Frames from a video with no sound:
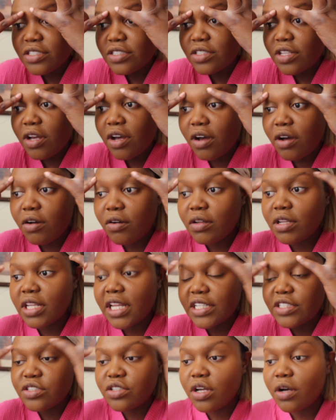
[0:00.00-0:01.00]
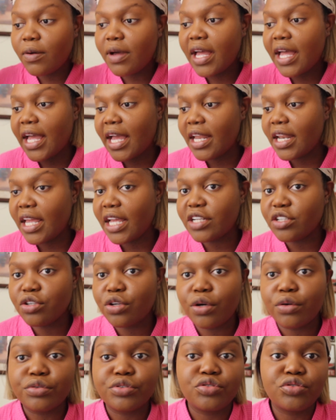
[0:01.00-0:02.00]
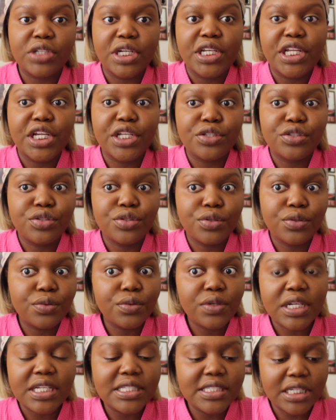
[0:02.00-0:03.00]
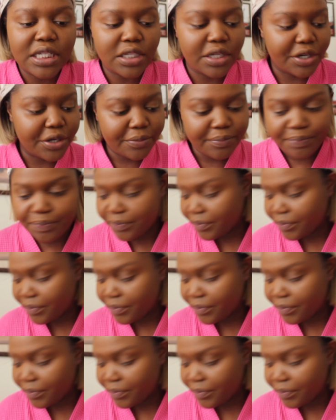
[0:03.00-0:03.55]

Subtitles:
So let's go ahead and go straight into concealer.